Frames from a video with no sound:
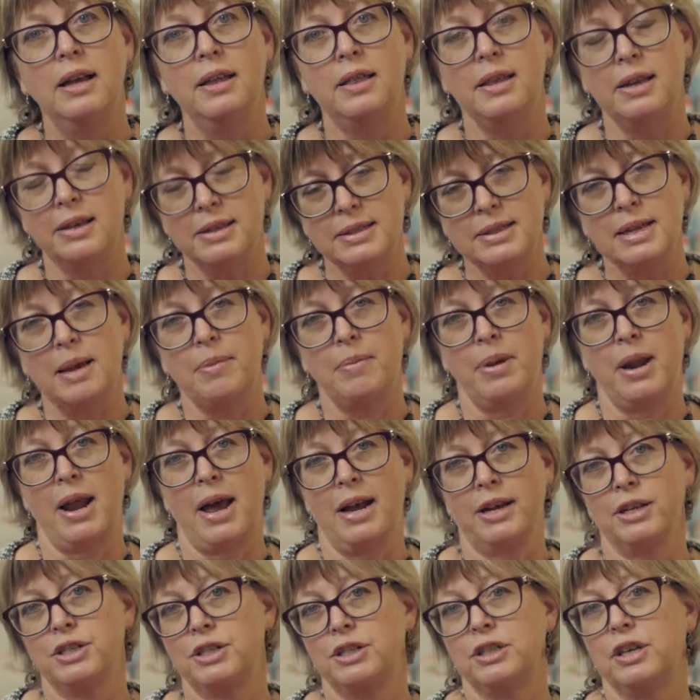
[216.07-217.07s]
the
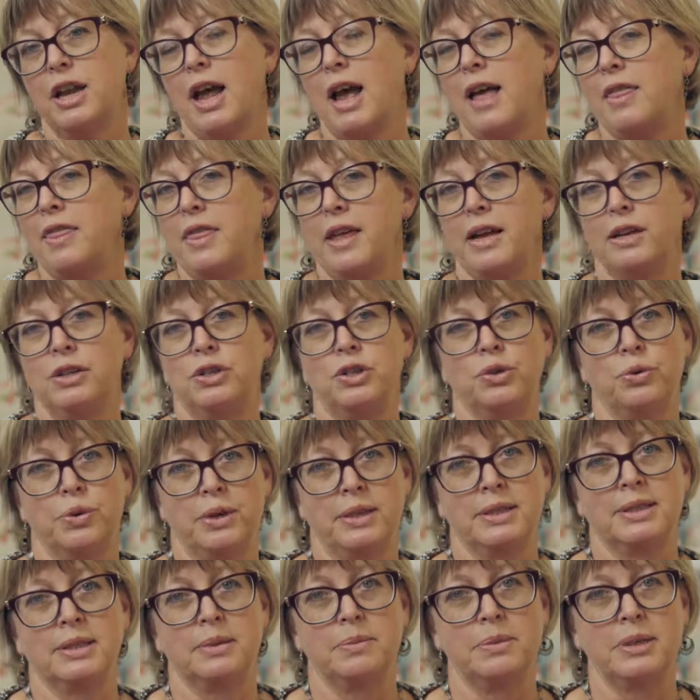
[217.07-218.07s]
examination, and then doing
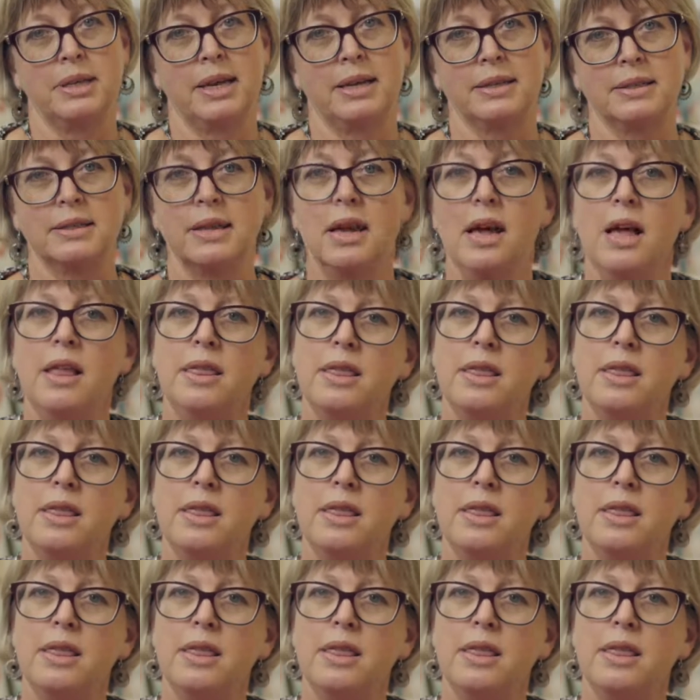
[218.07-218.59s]
some tests